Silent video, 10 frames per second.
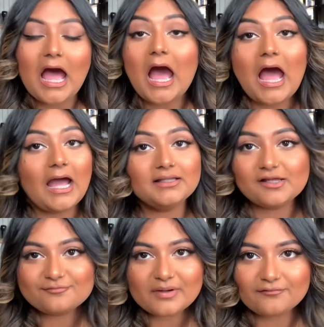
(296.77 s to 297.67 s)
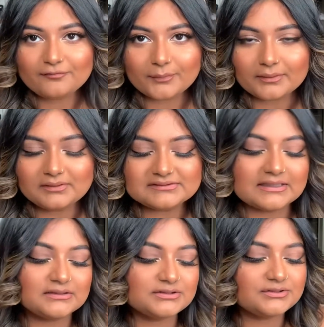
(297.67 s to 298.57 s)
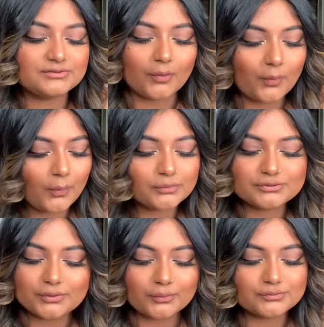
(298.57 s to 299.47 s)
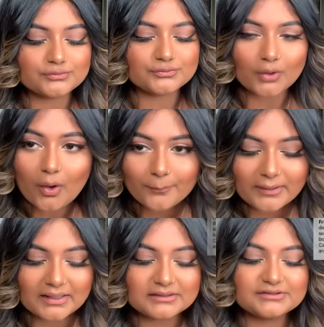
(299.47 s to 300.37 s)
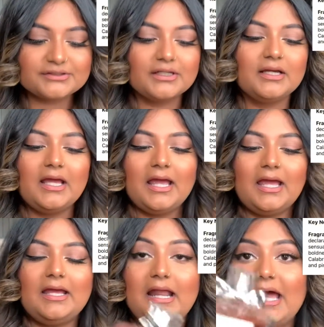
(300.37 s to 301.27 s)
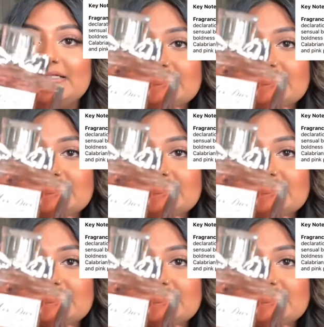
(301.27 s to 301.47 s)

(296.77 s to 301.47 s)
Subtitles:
I love my floral scents so much, and I just